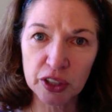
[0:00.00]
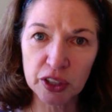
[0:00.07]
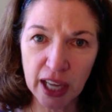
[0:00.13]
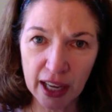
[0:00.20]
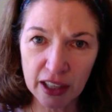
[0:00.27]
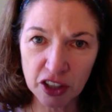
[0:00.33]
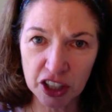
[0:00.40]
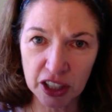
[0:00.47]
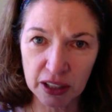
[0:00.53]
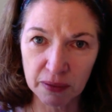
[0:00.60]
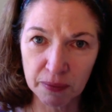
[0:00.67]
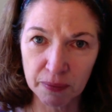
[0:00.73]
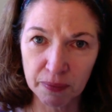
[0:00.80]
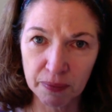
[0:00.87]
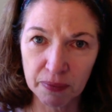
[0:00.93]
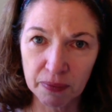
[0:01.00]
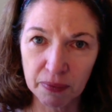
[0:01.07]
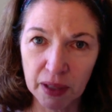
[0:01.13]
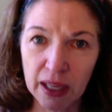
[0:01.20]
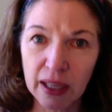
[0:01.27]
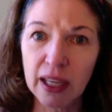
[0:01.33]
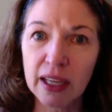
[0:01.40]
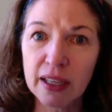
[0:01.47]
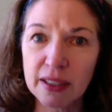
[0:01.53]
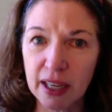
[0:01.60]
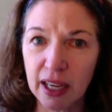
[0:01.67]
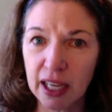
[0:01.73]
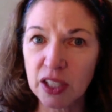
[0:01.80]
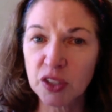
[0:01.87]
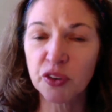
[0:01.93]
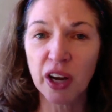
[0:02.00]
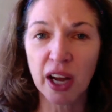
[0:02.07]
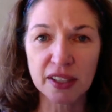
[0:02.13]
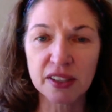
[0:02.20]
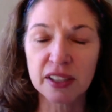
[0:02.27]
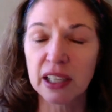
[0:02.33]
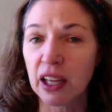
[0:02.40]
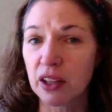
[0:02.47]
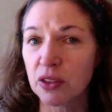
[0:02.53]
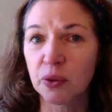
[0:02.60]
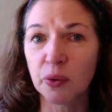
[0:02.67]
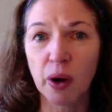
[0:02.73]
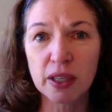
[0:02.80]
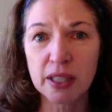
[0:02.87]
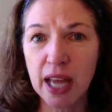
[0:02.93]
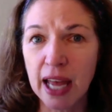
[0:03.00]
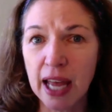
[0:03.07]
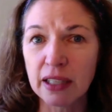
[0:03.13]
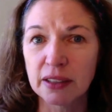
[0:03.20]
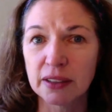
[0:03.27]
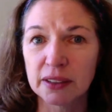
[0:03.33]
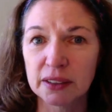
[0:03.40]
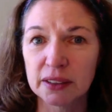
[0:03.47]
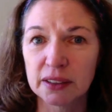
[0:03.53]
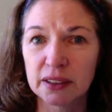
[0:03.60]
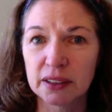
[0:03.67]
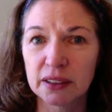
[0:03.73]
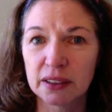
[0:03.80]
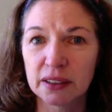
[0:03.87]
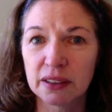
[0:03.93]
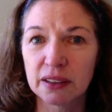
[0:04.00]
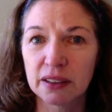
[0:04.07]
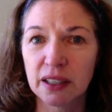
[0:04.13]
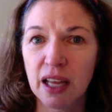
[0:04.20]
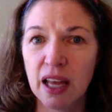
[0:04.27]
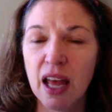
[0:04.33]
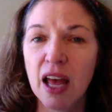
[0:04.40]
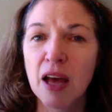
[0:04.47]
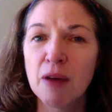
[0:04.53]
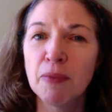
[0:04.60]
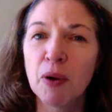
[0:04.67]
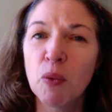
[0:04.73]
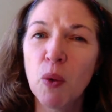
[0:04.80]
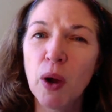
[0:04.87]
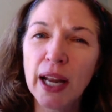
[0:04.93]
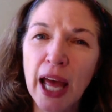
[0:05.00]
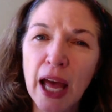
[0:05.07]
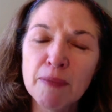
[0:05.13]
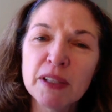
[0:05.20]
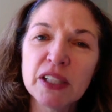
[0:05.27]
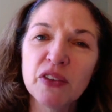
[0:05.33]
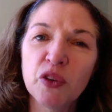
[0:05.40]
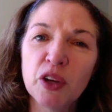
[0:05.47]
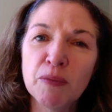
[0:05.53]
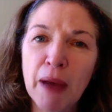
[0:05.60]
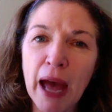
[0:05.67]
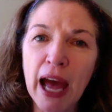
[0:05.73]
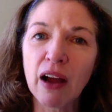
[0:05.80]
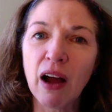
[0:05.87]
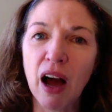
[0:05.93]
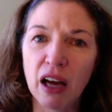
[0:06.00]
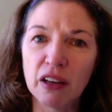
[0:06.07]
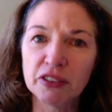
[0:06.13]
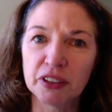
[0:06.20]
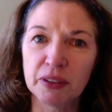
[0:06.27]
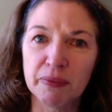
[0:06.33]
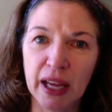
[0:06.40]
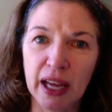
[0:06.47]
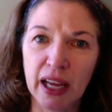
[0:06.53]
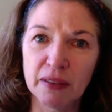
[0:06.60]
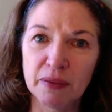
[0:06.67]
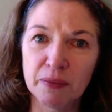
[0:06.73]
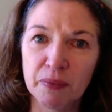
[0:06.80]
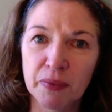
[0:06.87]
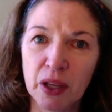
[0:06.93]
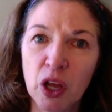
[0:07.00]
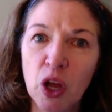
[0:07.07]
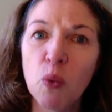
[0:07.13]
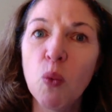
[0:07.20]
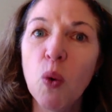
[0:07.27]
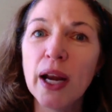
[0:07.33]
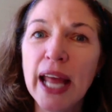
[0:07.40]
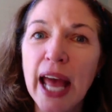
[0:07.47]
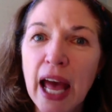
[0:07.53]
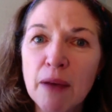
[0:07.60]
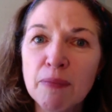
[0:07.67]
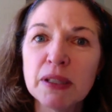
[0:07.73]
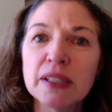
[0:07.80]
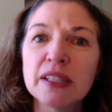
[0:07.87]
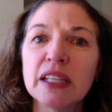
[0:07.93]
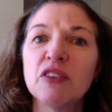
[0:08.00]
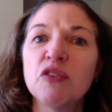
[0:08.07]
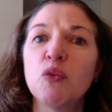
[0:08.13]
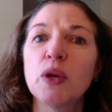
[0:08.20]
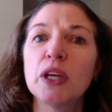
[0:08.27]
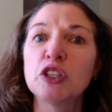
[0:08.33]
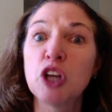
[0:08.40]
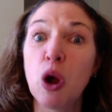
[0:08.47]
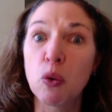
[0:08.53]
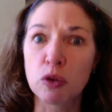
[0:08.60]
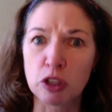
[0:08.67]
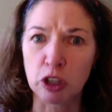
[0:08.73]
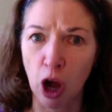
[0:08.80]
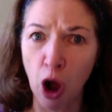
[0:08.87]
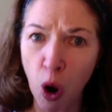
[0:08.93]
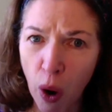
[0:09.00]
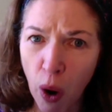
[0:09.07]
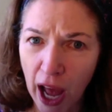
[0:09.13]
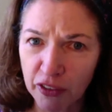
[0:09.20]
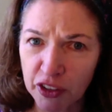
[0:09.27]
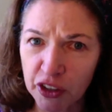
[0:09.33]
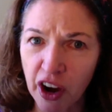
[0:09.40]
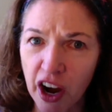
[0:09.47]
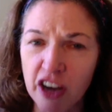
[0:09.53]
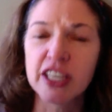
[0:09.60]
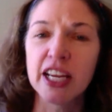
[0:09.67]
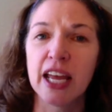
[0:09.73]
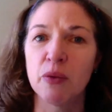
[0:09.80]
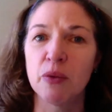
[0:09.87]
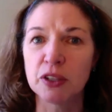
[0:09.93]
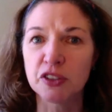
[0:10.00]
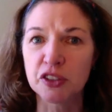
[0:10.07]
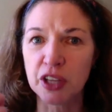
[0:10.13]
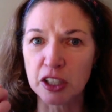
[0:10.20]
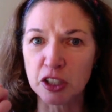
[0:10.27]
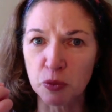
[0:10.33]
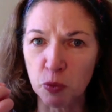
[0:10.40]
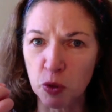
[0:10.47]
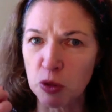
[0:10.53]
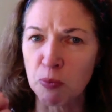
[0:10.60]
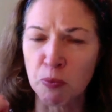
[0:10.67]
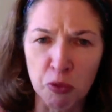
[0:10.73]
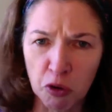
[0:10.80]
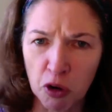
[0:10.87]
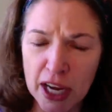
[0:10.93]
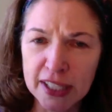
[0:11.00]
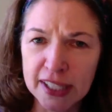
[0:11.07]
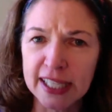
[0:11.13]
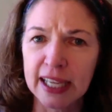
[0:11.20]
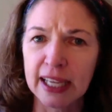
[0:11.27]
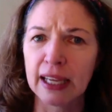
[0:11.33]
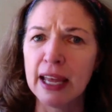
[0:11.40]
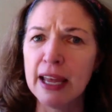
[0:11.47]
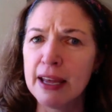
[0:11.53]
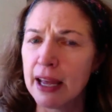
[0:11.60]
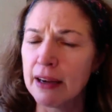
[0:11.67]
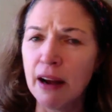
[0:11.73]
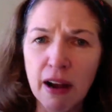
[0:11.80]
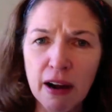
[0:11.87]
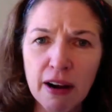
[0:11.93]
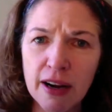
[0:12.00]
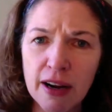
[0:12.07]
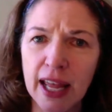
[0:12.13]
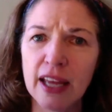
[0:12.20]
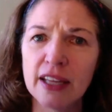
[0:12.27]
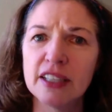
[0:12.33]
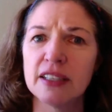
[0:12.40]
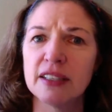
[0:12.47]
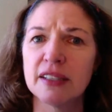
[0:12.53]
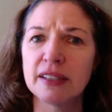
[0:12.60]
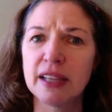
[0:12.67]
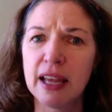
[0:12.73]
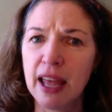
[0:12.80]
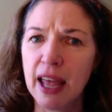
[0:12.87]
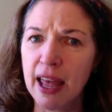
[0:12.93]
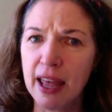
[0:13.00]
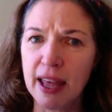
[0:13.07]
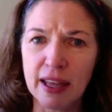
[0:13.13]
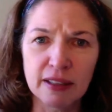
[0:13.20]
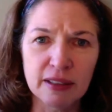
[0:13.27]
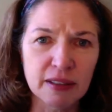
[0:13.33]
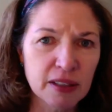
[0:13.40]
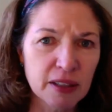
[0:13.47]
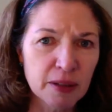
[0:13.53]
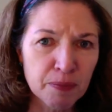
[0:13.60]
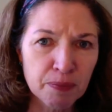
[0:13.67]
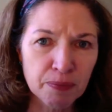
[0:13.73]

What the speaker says: tension it takes for us to get through our day. But what happens if we back off from that? What happens if we don't go after our day with bracing and hard edges and